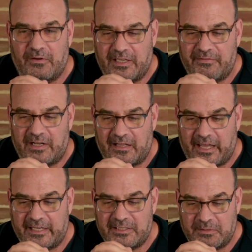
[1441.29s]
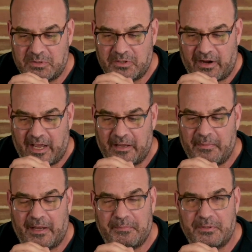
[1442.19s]
Give it a like, subscribe.
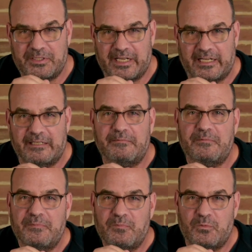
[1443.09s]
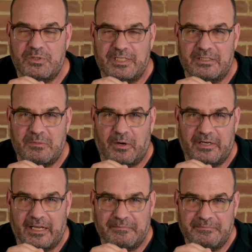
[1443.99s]
I appreciate it. We'll see you tomorrow night.